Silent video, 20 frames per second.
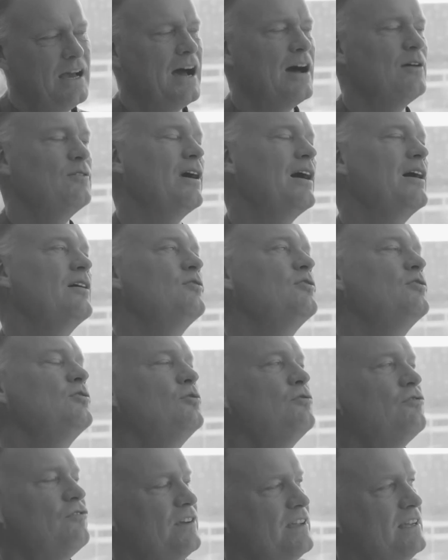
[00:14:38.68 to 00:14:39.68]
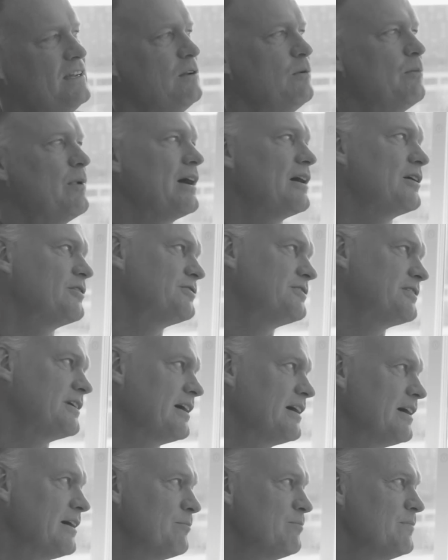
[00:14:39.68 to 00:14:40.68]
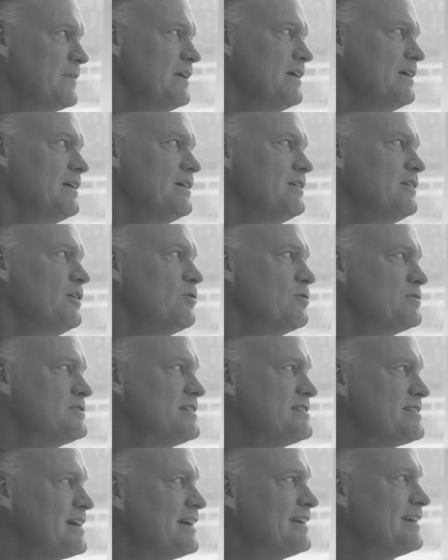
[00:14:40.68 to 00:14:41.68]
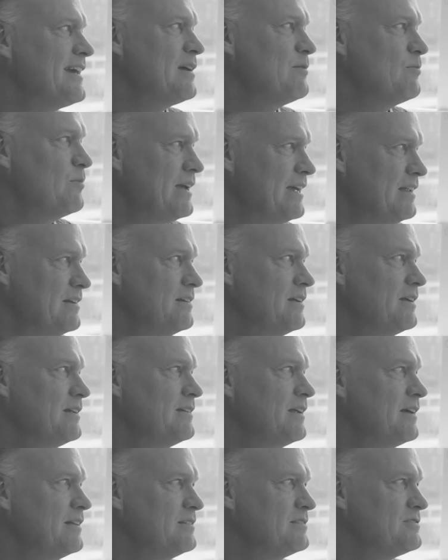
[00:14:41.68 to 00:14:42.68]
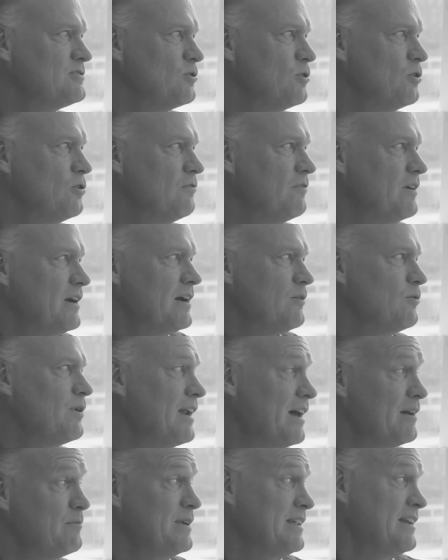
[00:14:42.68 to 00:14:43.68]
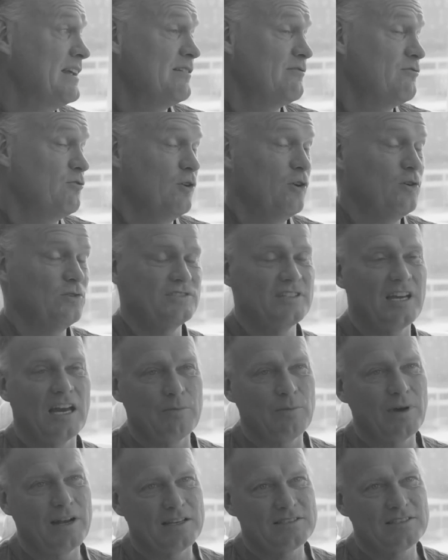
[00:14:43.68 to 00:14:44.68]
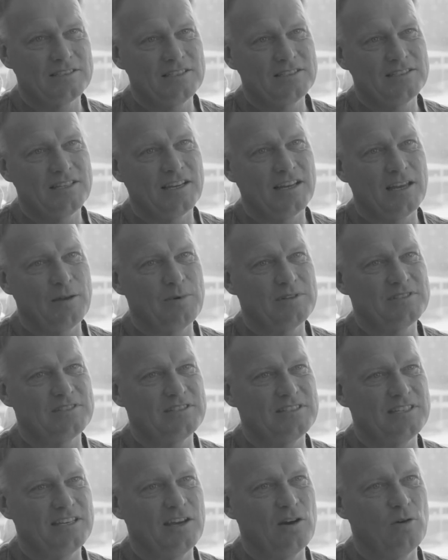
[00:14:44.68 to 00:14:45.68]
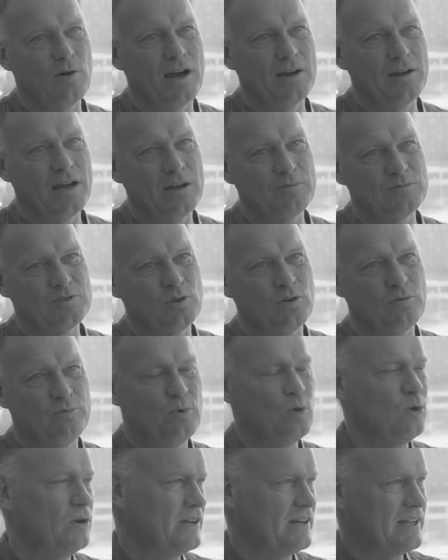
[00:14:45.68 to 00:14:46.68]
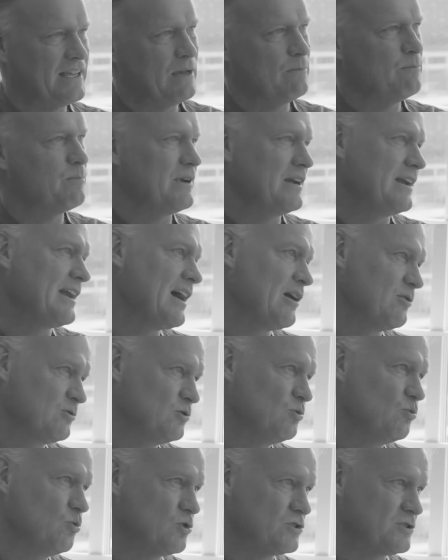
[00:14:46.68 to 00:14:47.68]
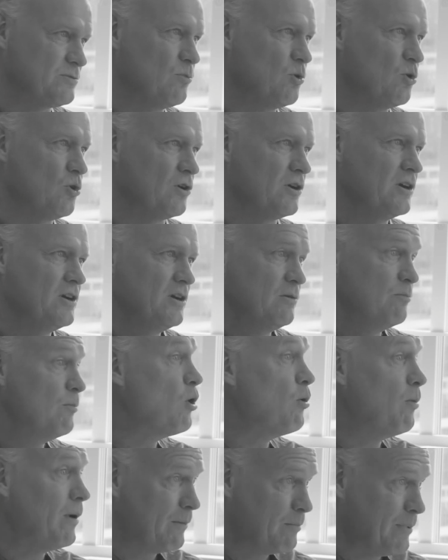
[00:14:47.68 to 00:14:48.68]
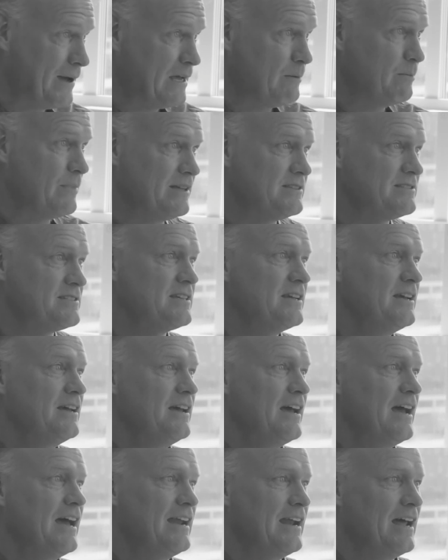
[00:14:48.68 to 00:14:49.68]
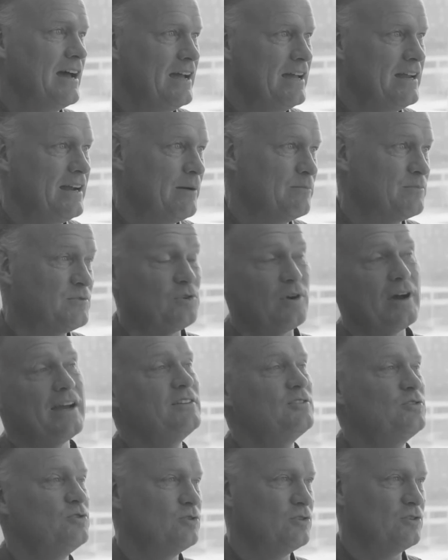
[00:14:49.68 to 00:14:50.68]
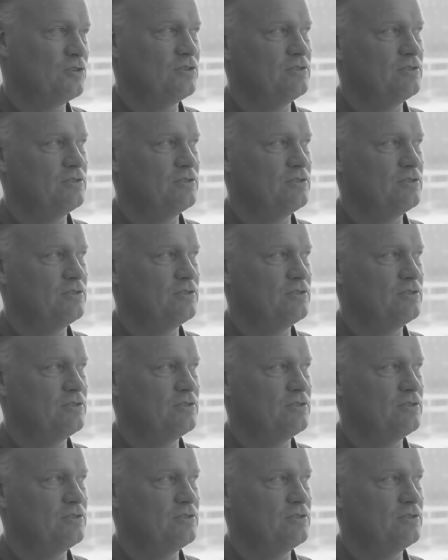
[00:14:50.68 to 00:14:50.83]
How do you feel about since I came in and sort of well, I've been here for a long time, but since I came as a CEO, I'm sort of pulling the company now towards more mobile payments, and I'm trying to